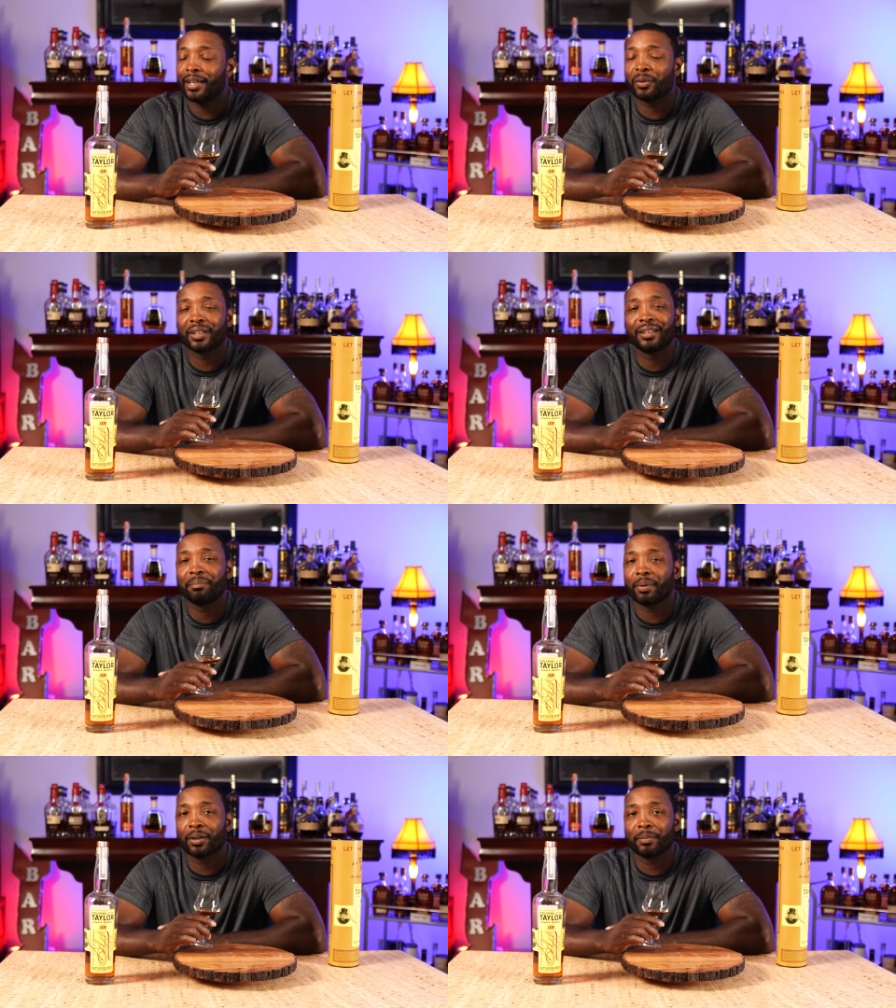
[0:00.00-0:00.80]
Now,
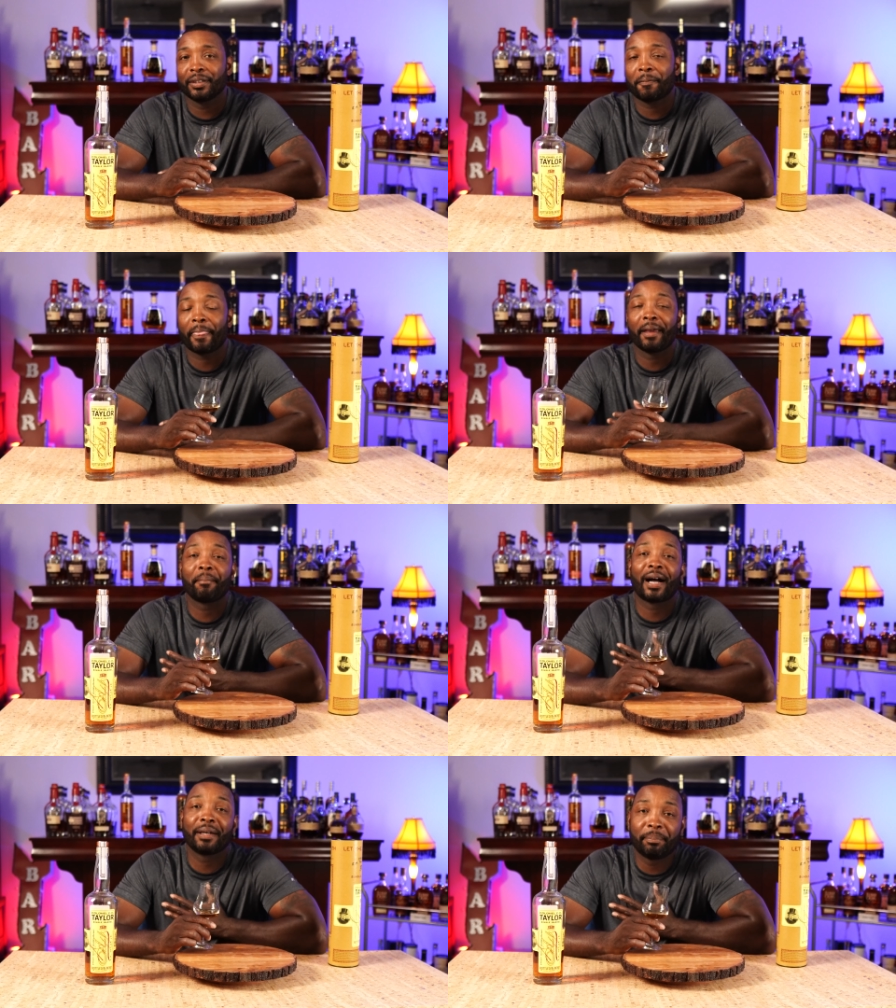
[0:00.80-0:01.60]
good bourbon, in
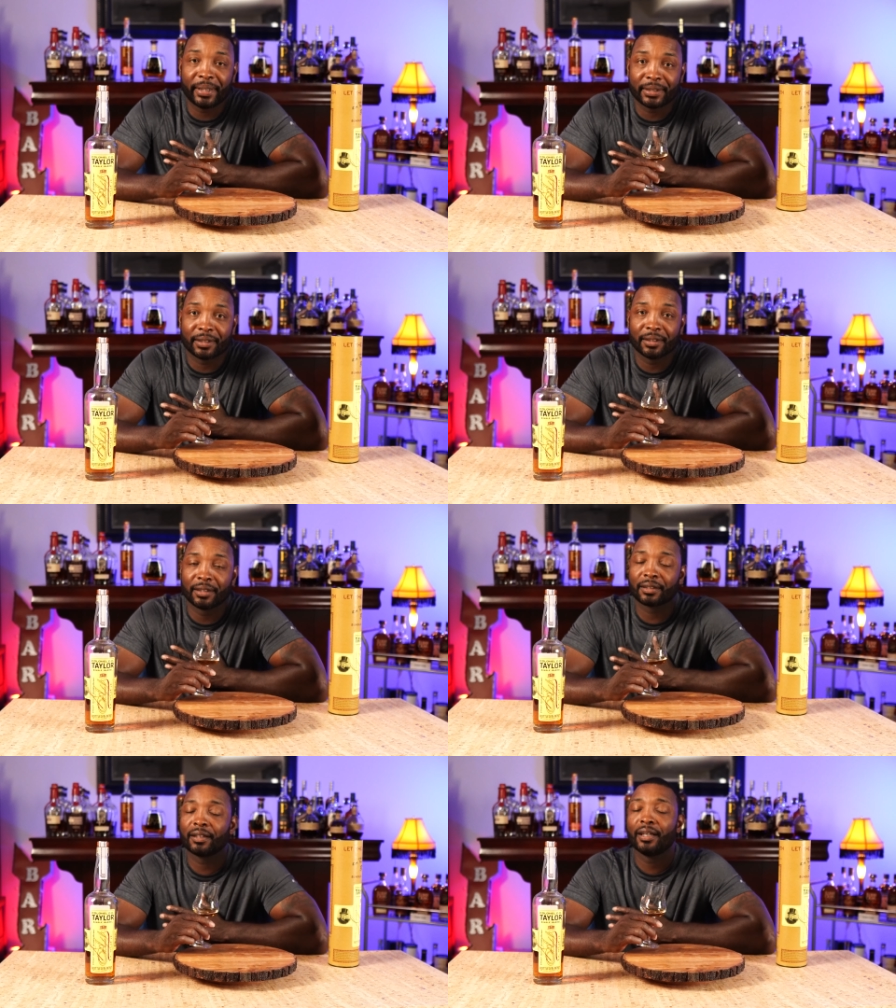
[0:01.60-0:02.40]
my opinion, look,